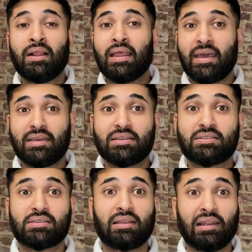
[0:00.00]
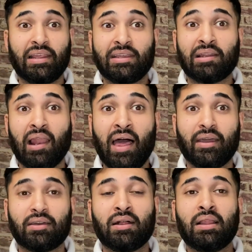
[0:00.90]
his lead
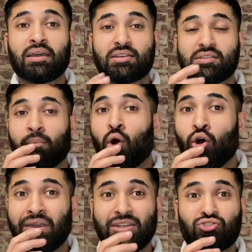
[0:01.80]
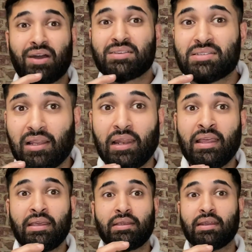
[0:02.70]
leg, because the more he tries to
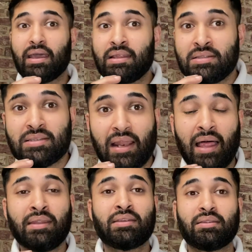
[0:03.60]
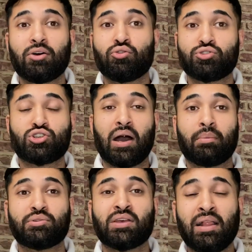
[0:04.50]
lean into landing those
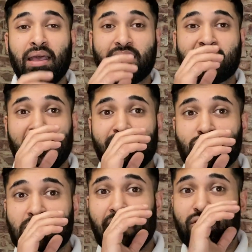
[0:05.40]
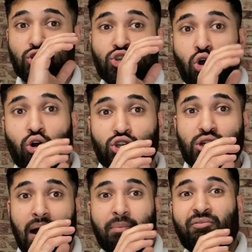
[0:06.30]
jabs, instead of just having short,
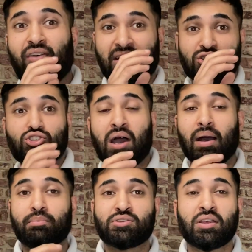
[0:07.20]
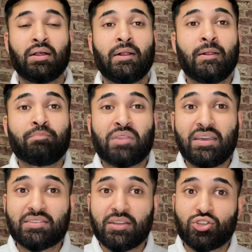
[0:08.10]
sharp, fast jabs,
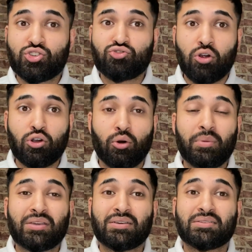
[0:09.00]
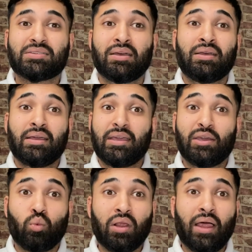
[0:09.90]
he's going to struggle because
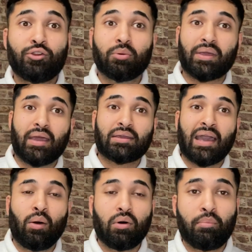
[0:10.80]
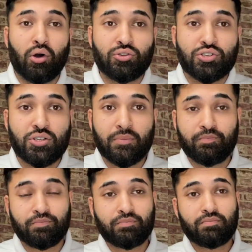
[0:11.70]
he will end up getting counterpunched.
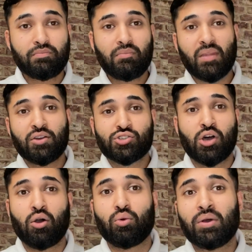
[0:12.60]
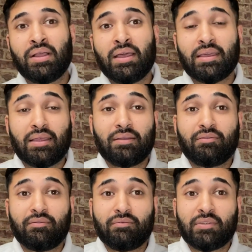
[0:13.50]
So,
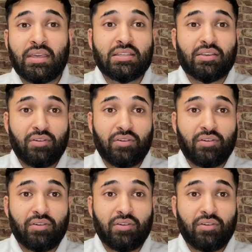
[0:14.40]
key to